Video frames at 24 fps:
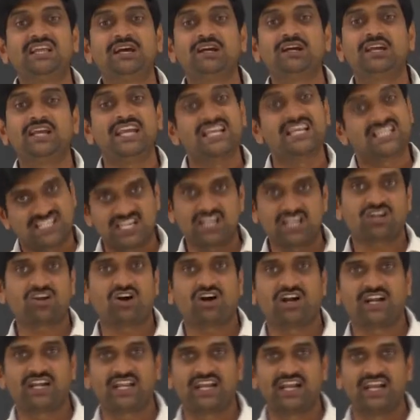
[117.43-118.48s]
the Asian
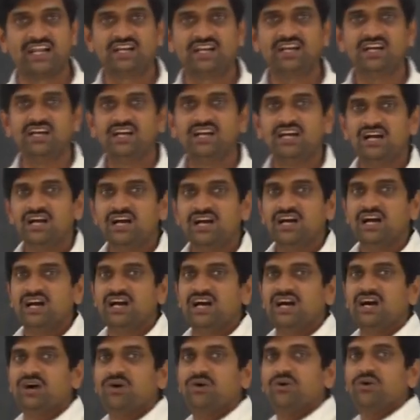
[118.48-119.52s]
continent,
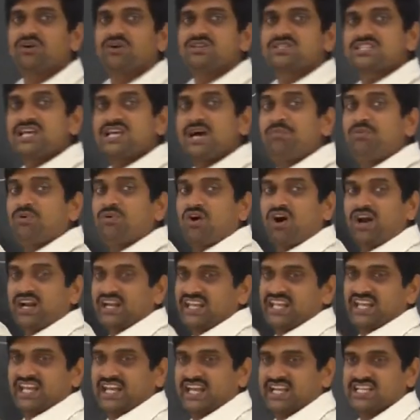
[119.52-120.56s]

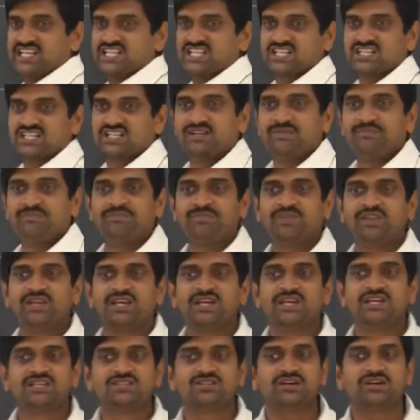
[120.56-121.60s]
subcontinent.
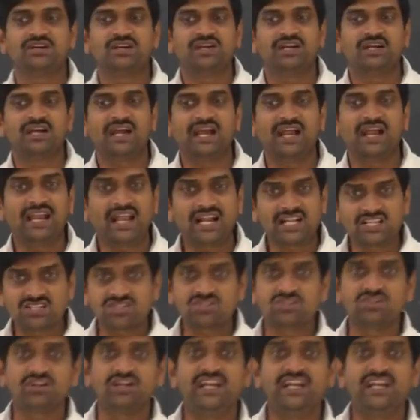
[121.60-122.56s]
So, and also